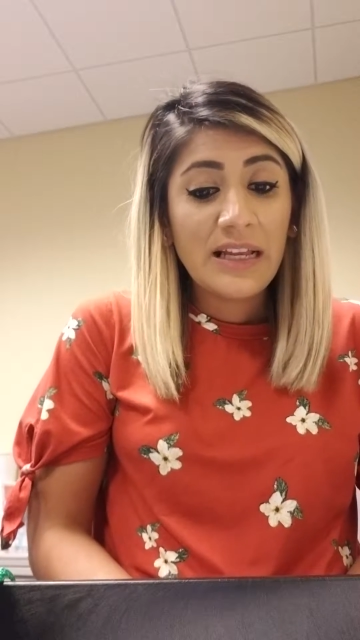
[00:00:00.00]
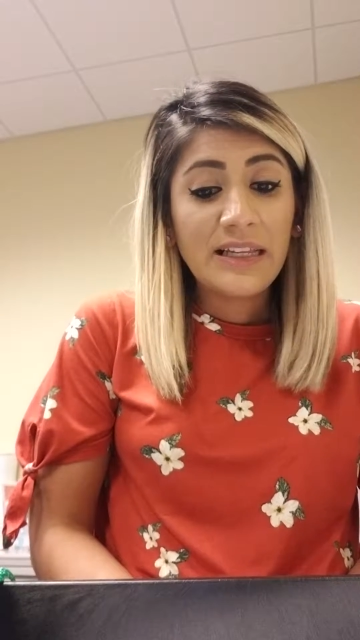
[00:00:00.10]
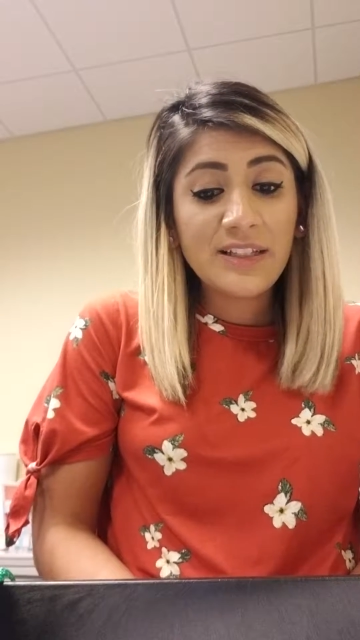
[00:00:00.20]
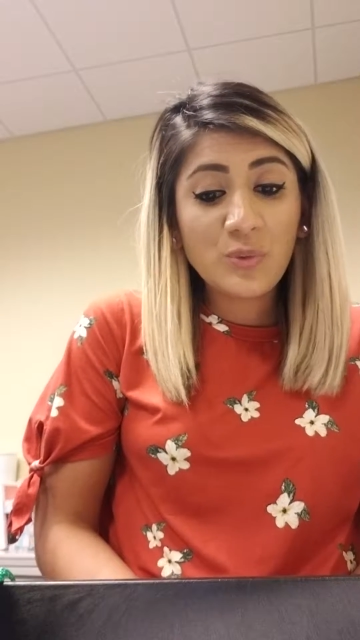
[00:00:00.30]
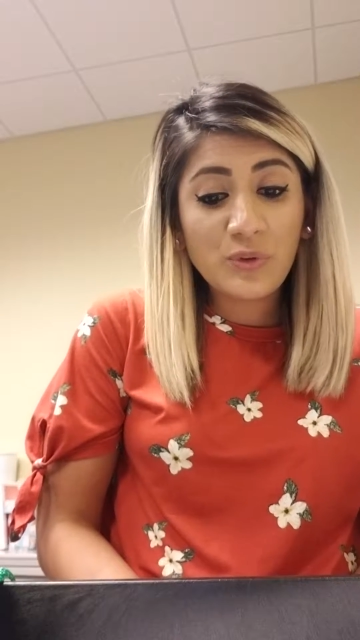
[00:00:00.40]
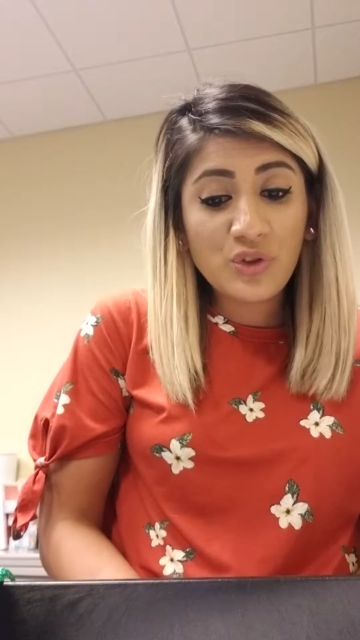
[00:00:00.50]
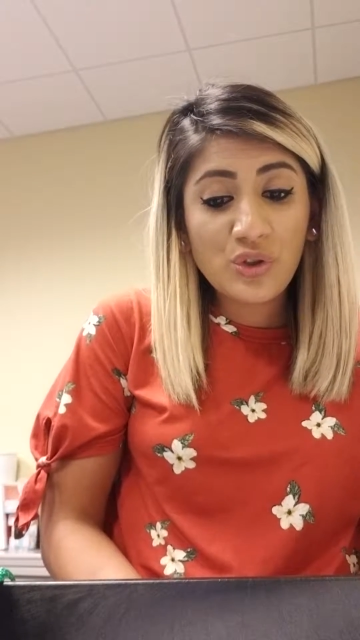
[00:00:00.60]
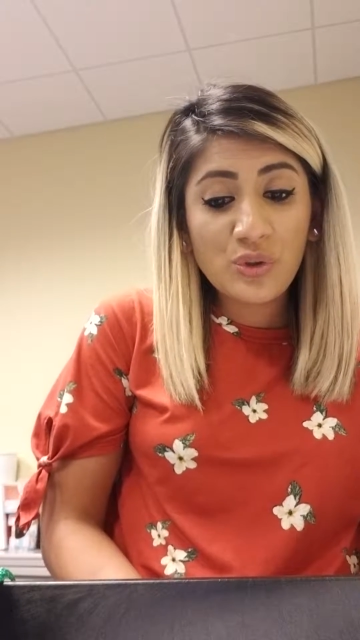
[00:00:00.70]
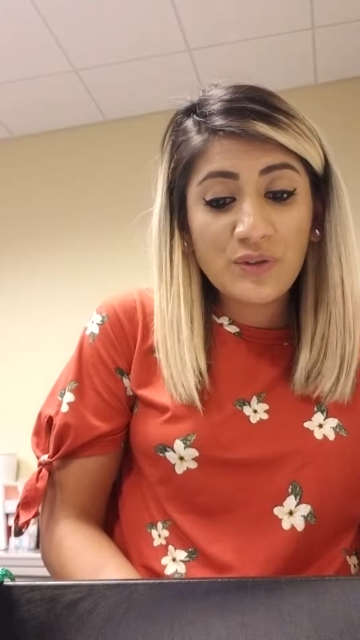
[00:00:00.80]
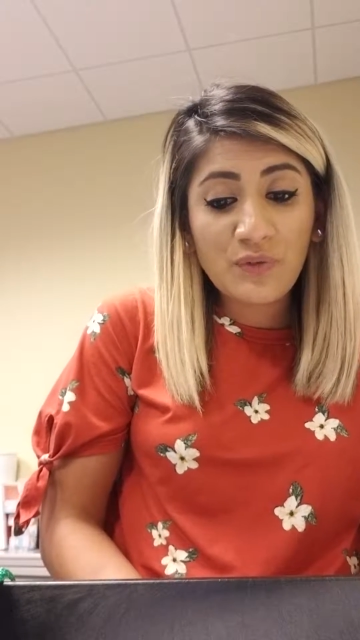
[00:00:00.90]
Kids will
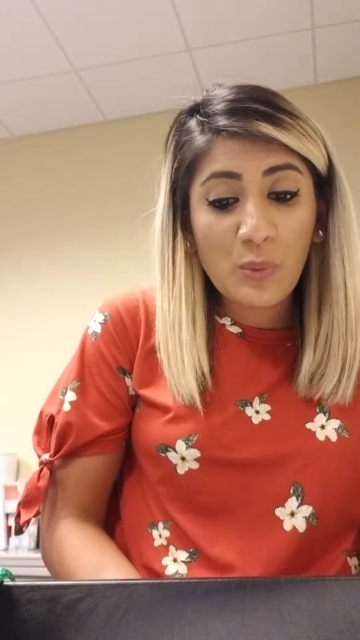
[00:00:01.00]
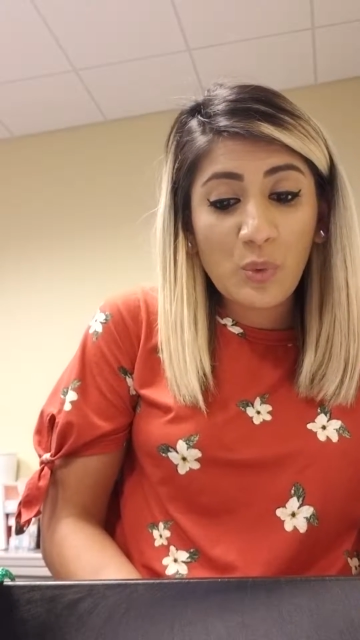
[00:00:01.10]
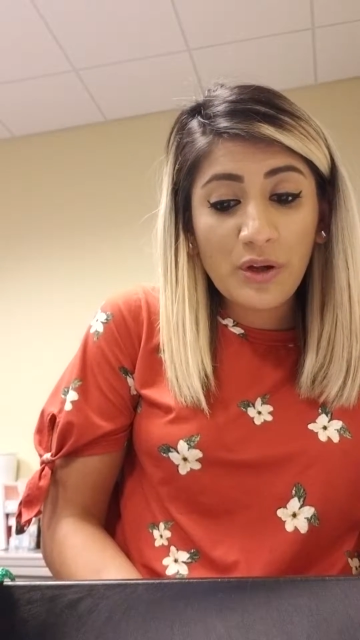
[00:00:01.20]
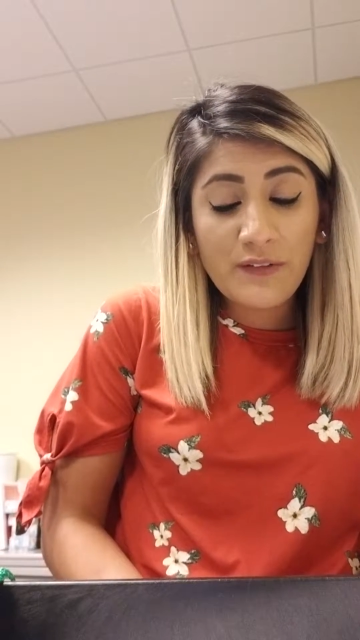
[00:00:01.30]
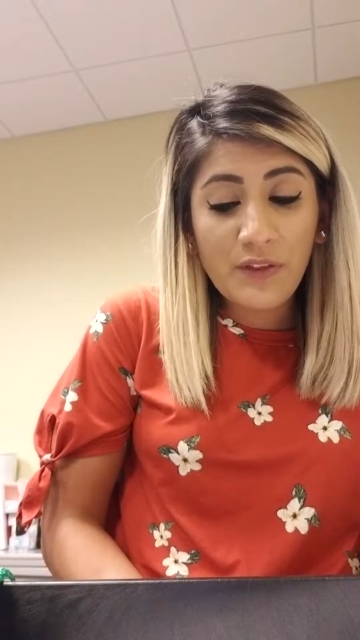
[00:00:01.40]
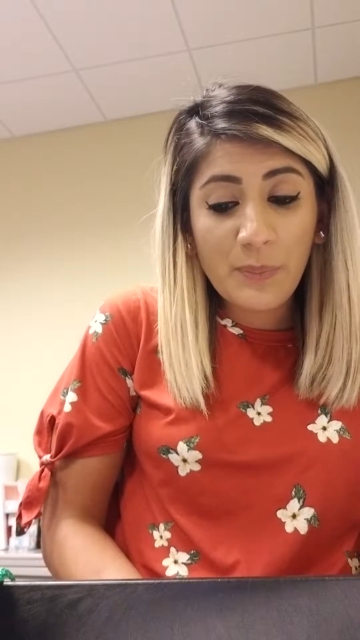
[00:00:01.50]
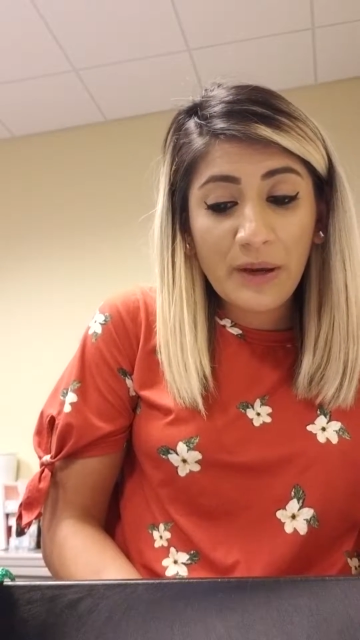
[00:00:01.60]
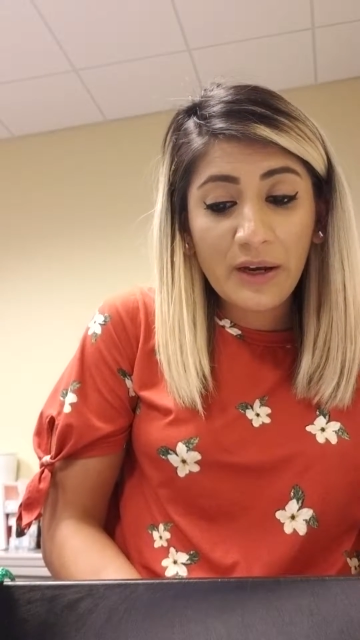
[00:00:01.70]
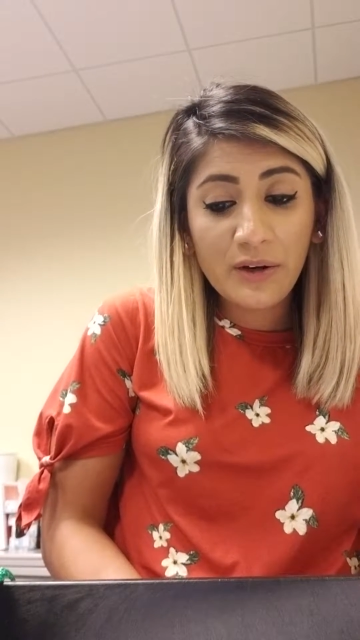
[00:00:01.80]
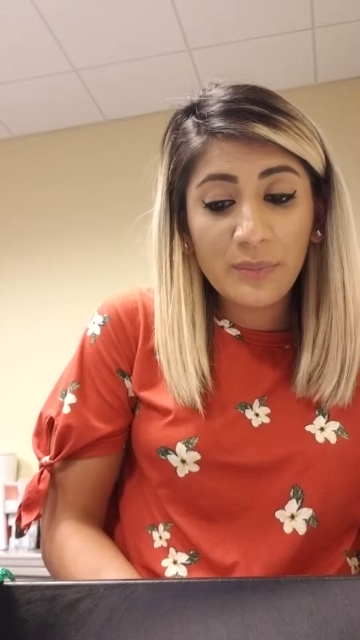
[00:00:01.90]
choose from one of the
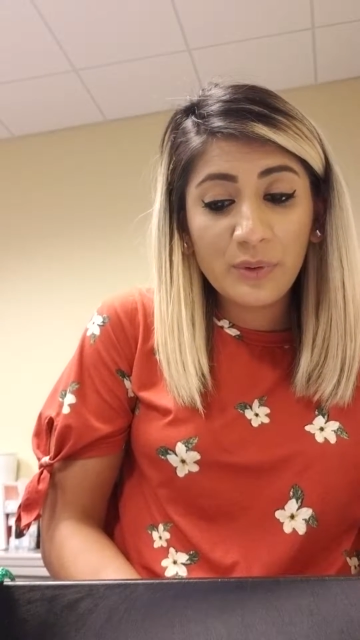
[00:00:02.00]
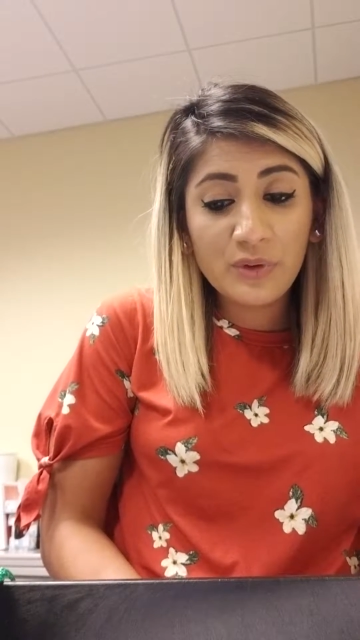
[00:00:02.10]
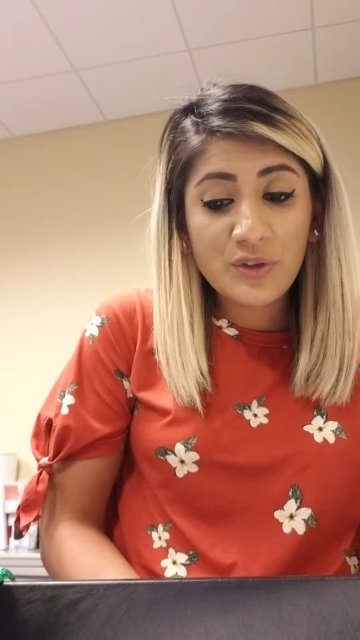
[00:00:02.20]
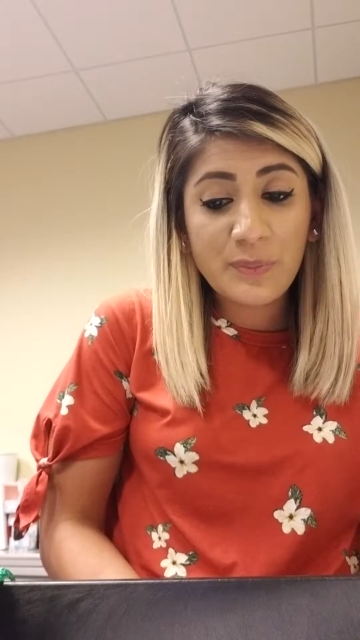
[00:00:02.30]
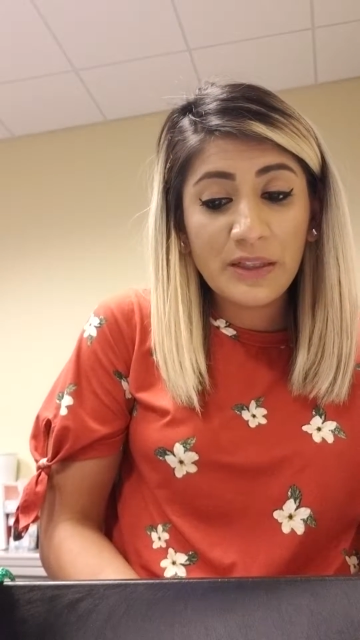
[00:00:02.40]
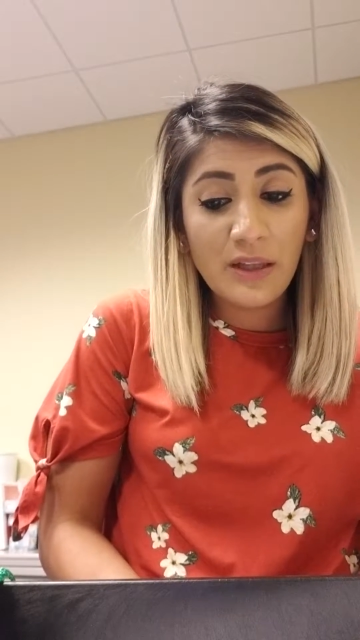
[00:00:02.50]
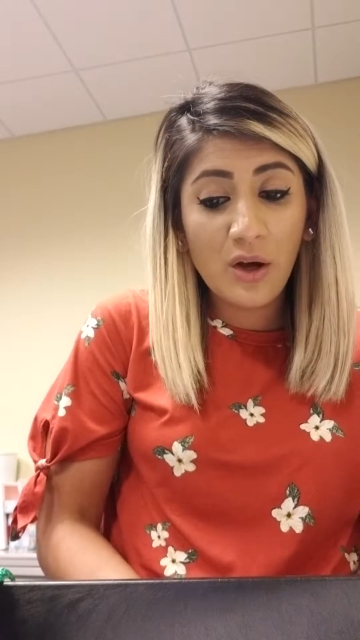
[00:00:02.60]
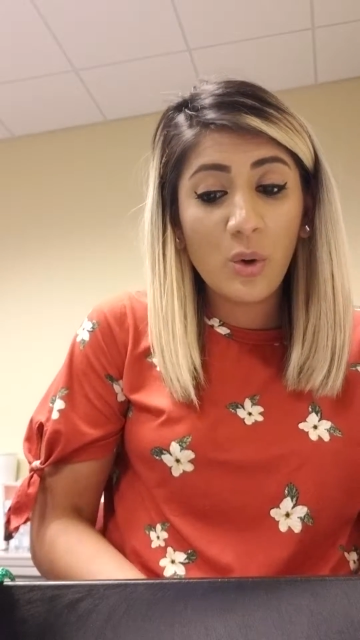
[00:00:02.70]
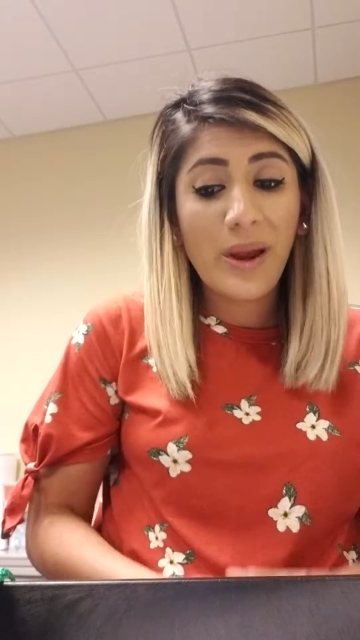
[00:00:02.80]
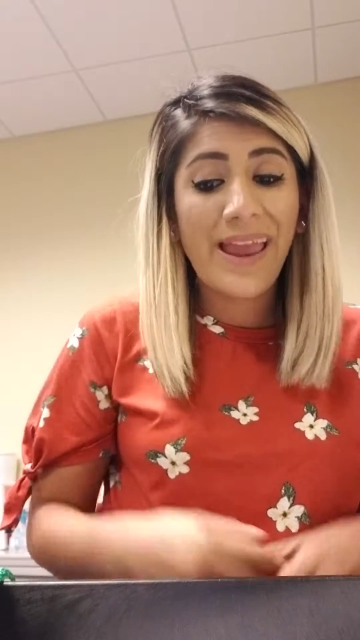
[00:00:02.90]
parables below